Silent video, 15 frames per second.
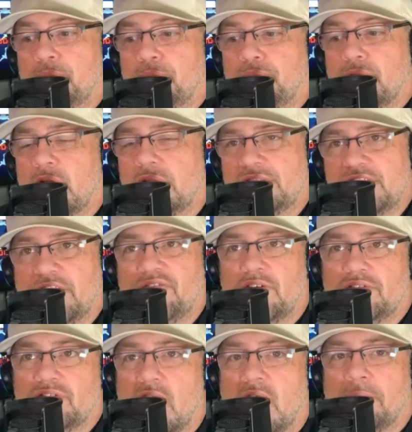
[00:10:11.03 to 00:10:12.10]
a
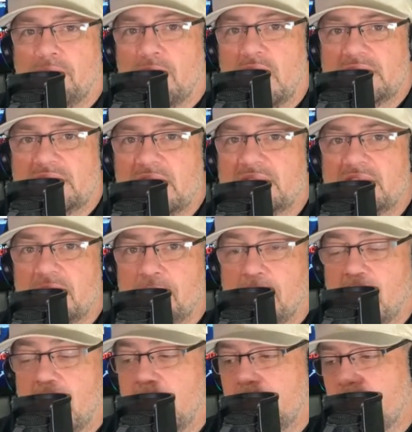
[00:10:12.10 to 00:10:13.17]
different thought process in
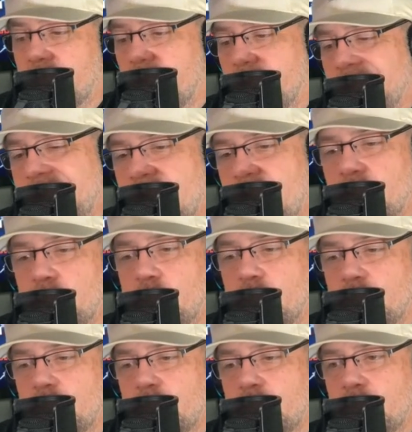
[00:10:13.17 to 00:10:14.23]
mind on how
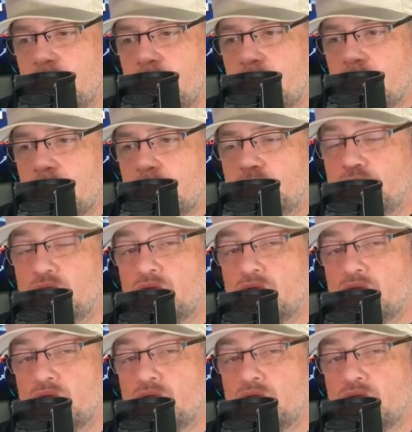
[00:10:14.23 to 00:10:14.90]
to